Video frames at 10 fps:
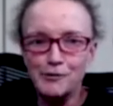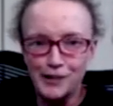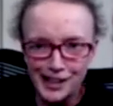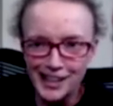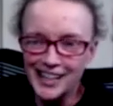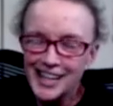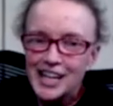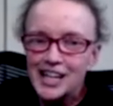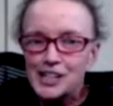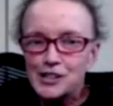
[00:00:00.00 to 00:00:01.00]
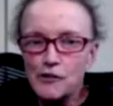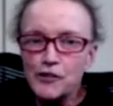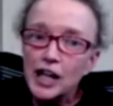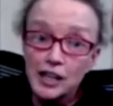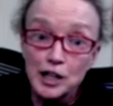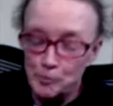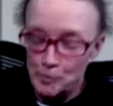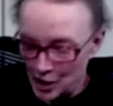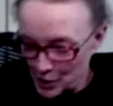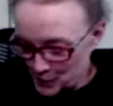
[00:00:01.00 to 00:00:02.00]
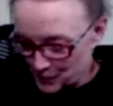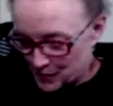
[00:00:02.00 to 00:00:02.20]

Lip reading: really? So I feel a little better.